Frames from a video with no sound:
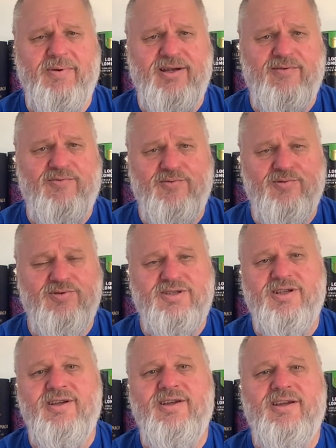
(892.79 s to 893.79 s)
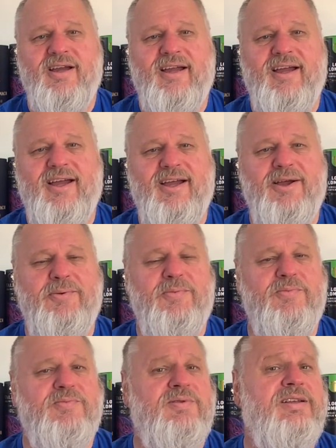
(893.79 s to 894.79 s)
And of course,
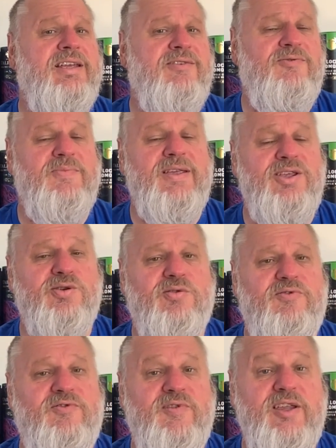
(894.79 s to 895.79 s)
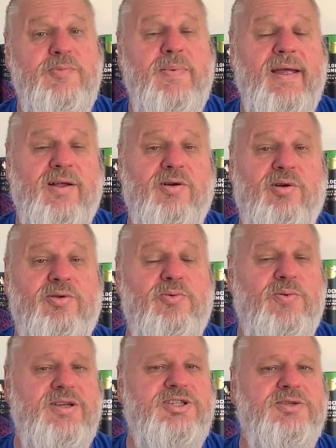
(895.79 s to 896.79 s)
give me your feedback on
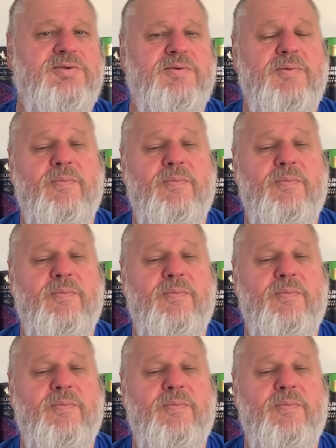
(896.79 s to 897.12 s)
which